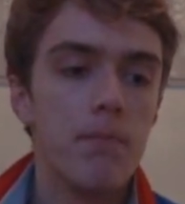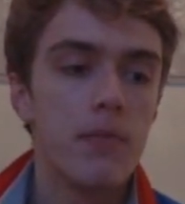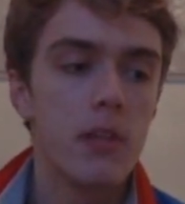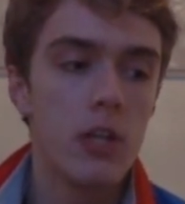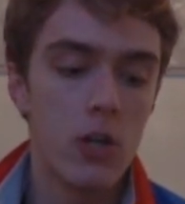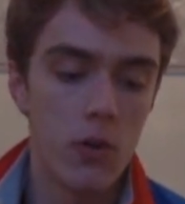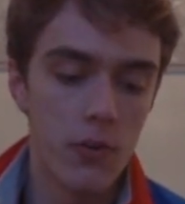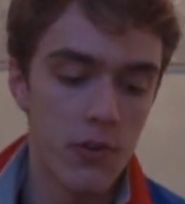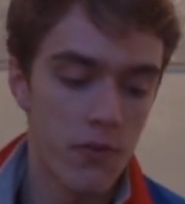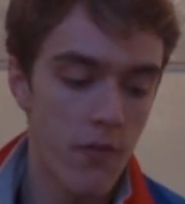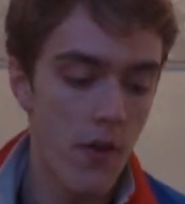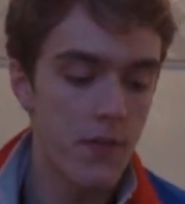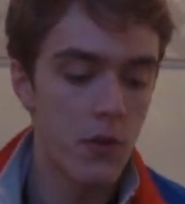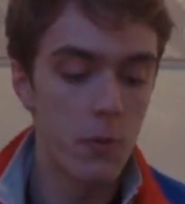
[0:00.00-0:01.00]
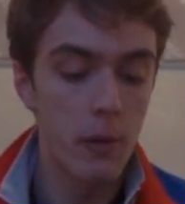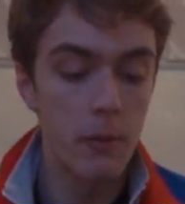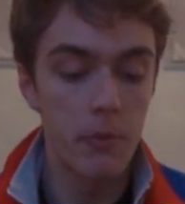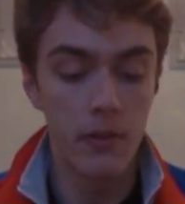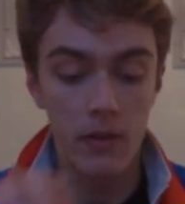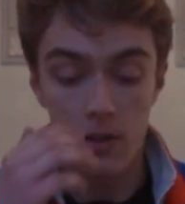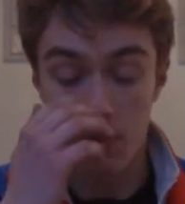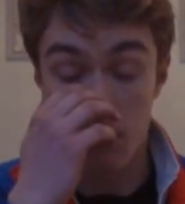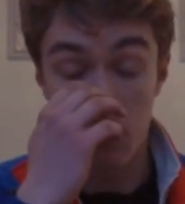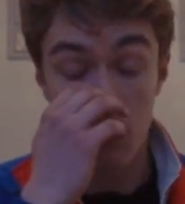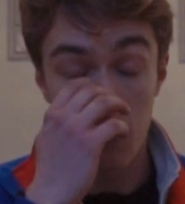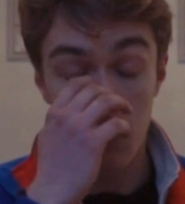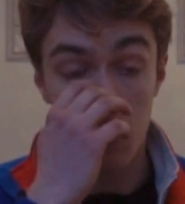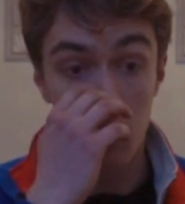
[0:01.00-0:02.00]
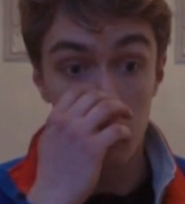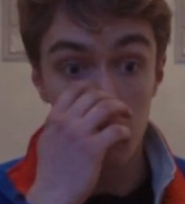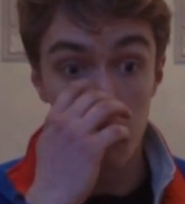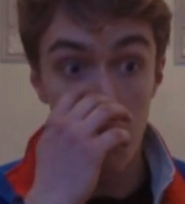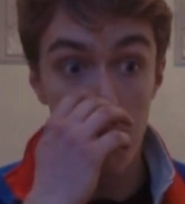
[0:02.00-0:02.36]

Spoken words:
You know, there's very few people that can